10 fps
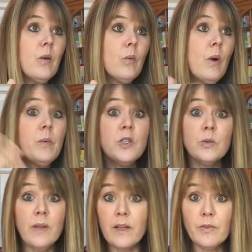what would you
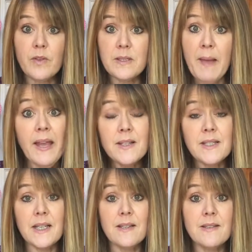like for these
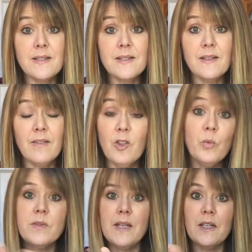magazines? There
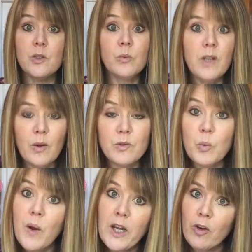was like 20
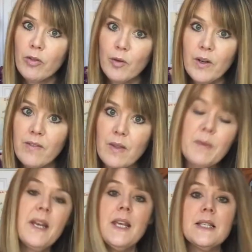or 30 of them,
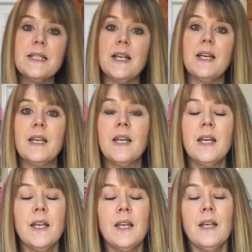and he said,
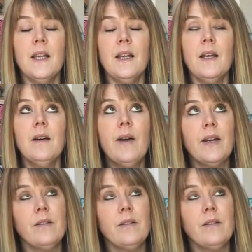oh, I